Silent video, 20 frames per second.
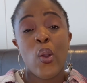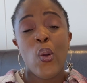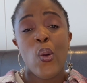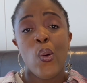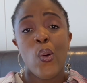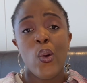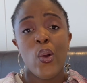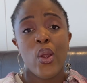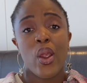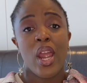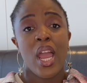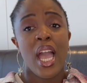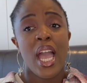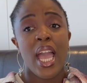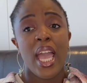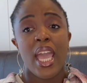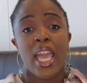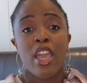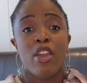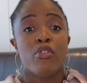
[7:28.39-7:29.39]
or
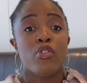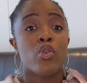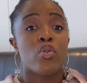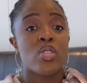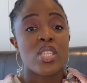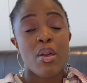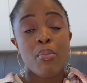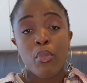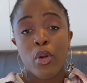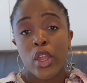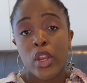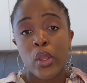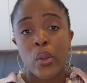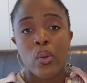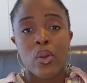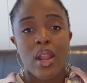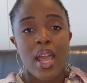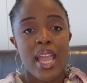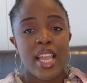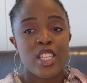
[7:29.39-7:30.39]
if you're somebody who
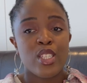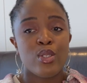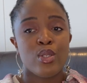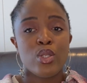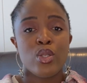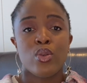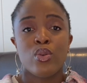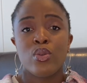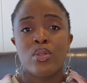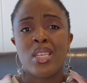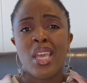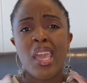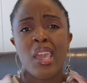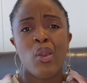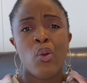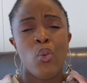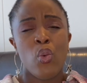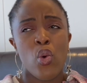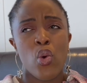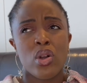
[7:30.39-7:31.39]
likes to take
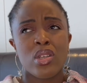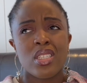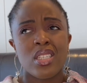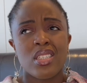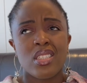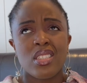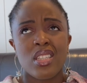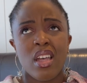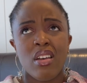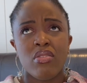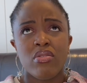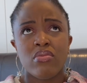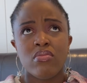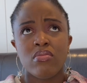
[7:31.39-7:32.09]
walks and stuff,